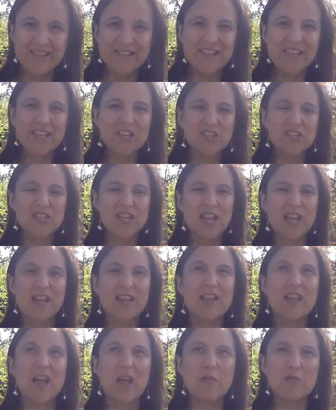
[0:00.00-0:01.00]
They could
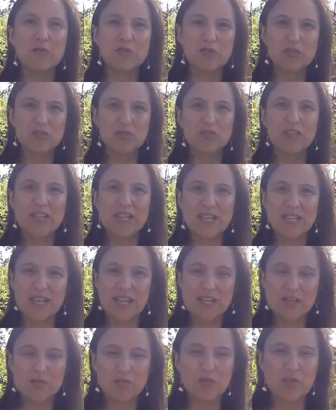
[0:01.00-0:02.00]
tell I was truly
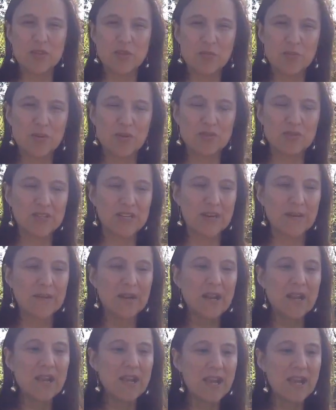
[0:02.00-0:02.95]
engaged with the person.